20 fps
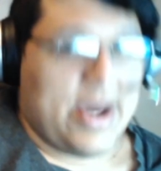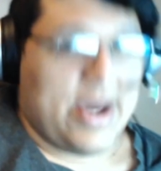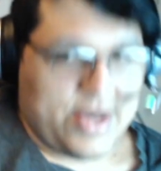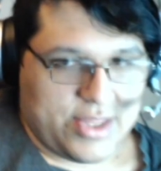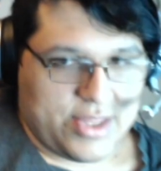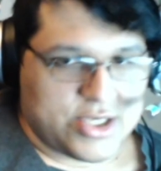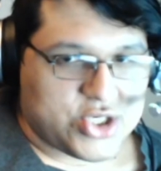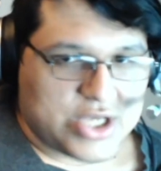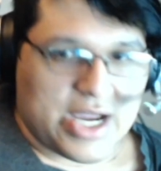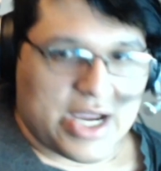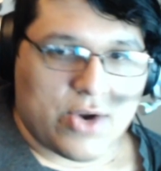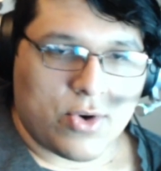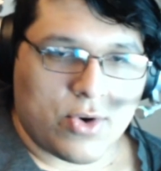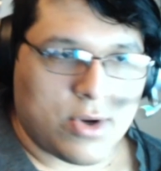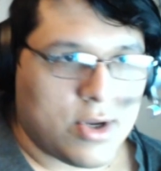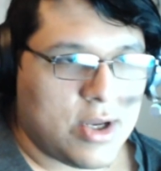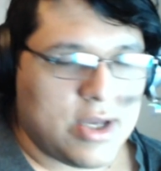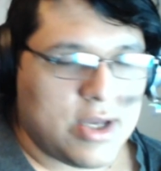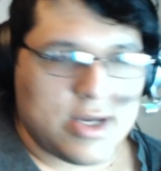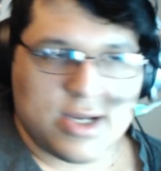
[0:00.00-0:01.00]
of the shower
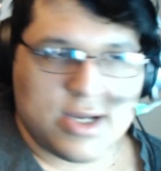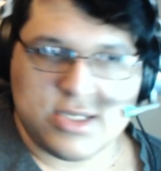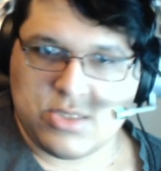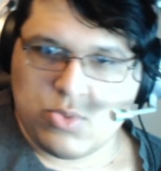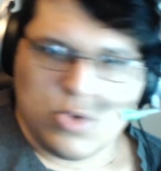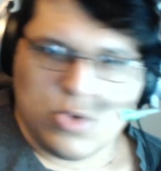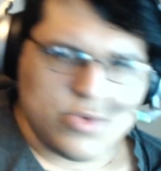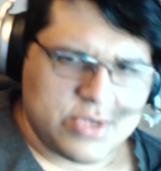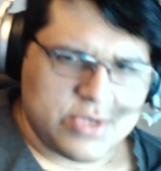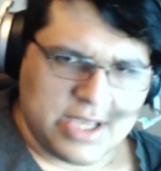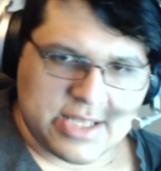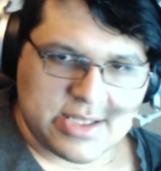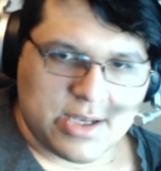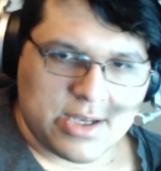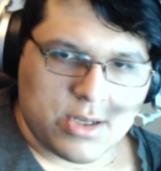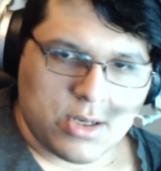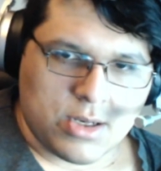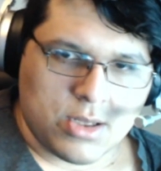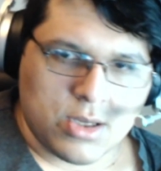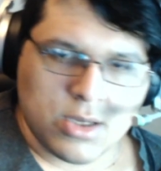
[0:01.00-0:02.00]
because it won't take
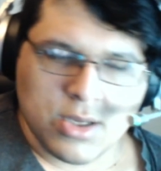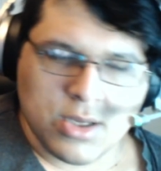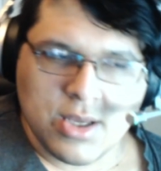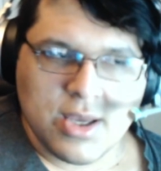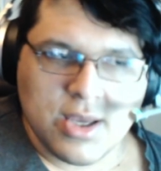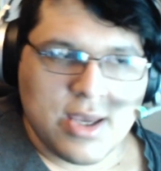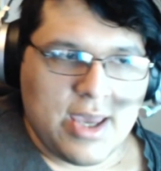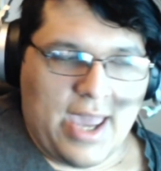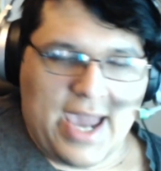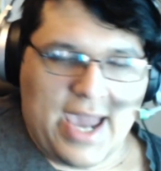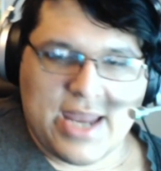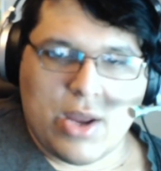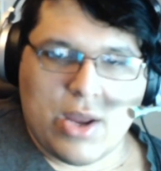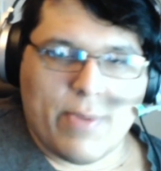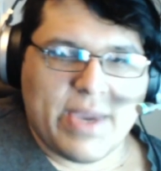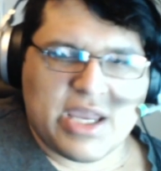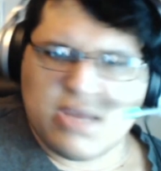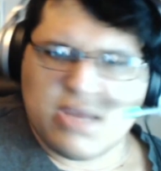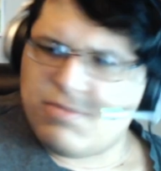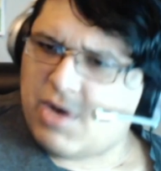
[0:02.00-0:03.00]
that long, and I'll
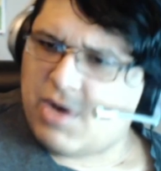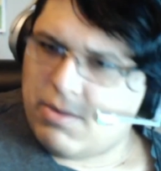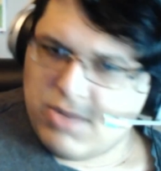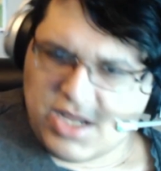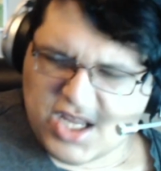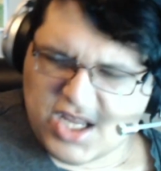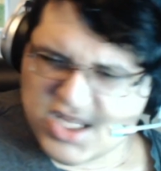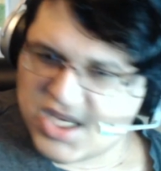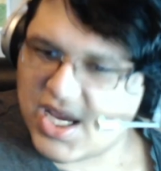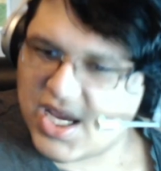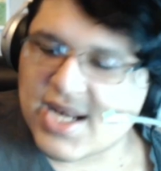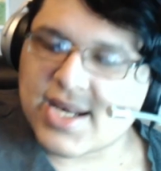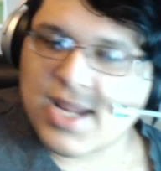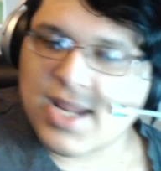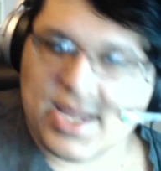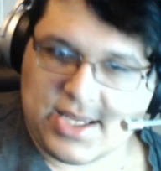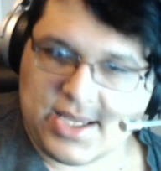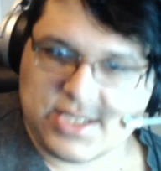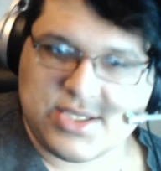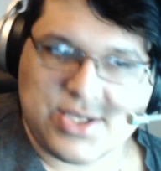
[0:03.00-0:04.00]
make it public
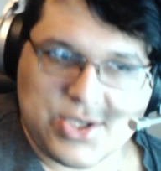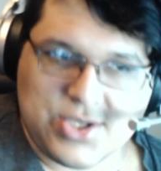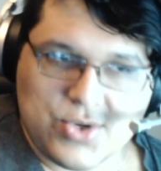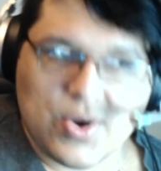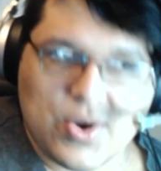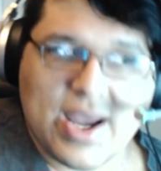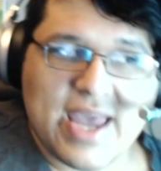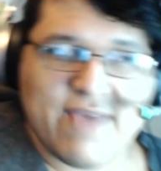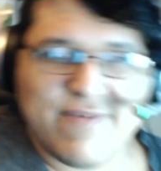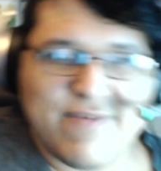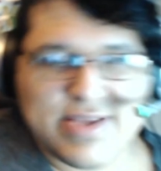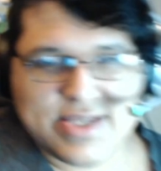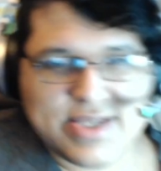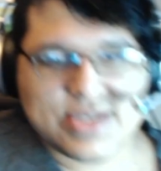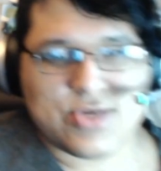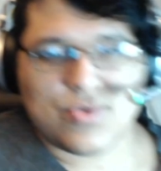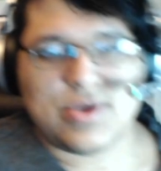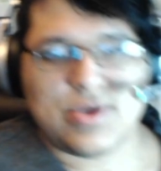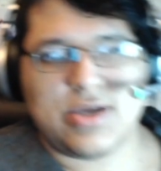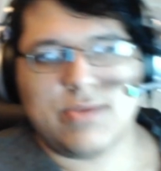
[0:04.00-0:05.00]
tonight. So you'll have a
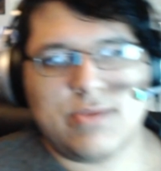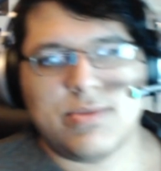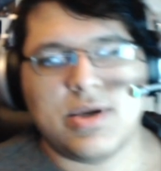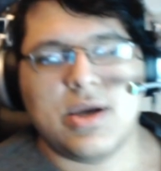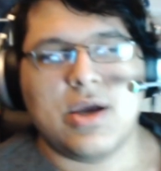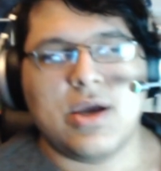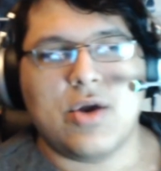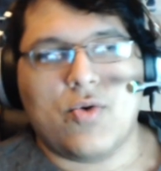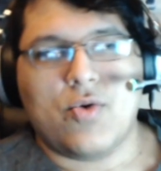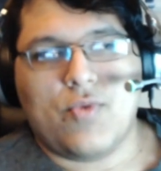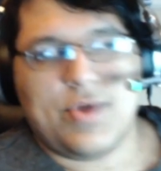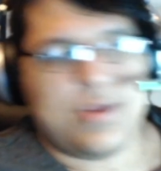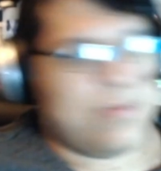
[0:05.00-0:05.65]
stream with